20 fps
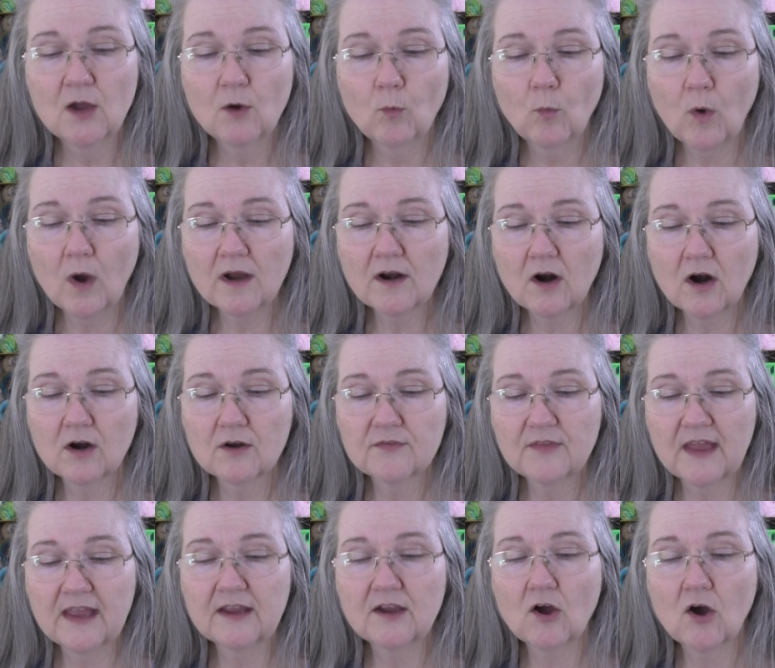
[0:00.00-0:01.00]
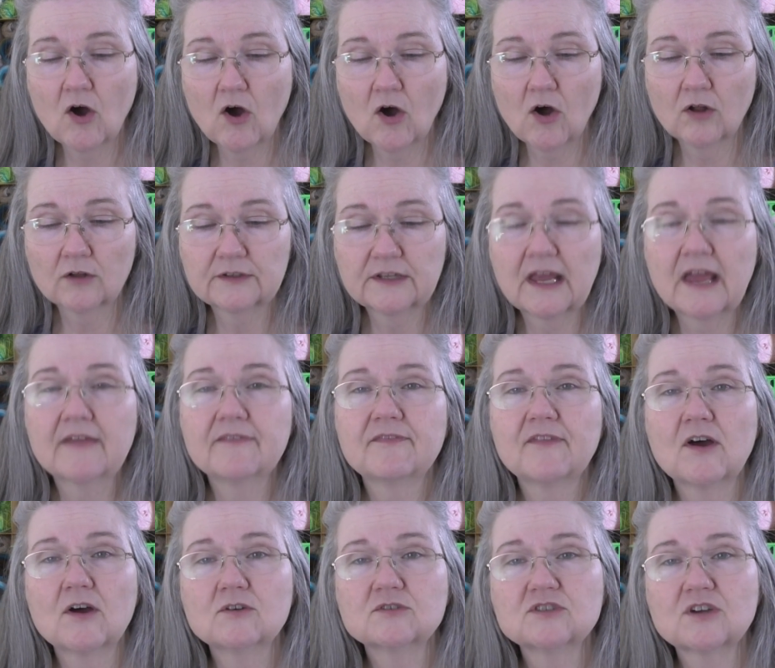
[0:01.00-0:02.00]
What are they called? And
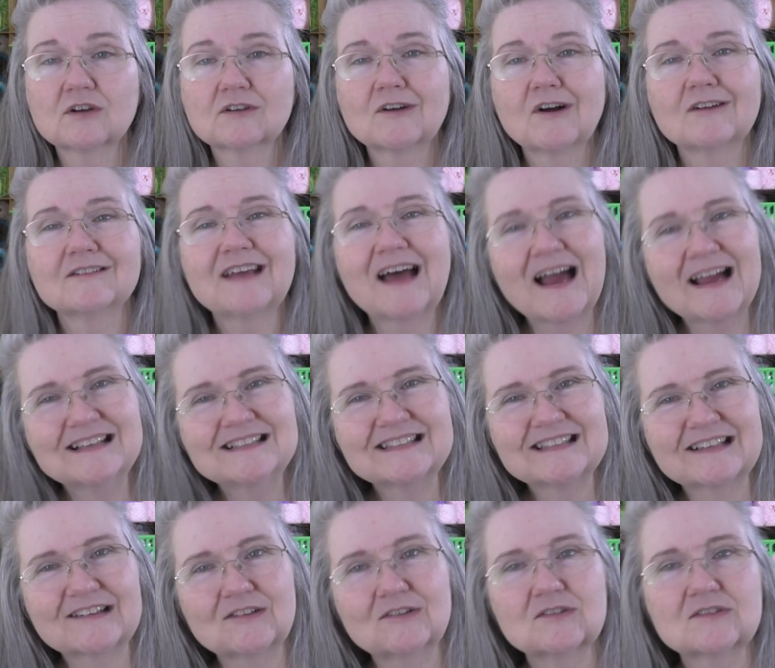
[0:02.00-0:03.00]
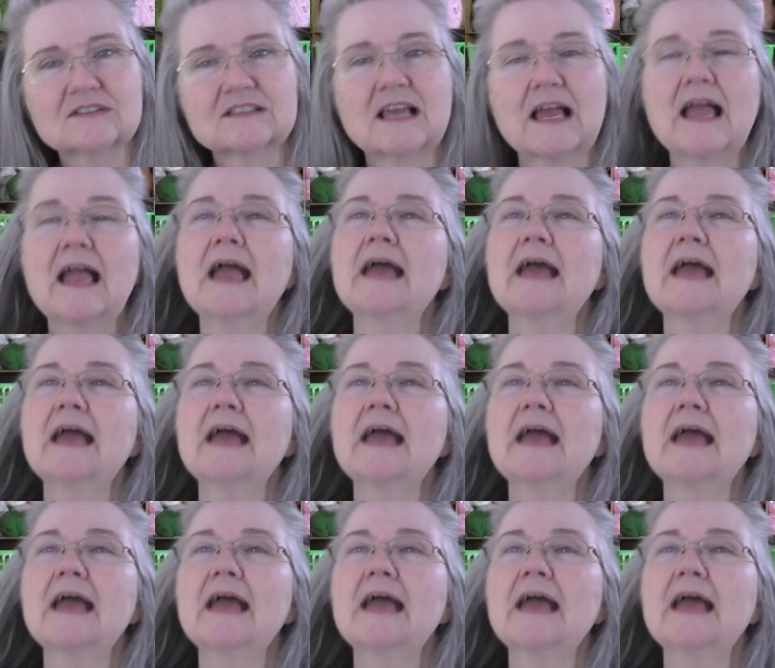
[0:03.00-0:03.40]
those are called icicles.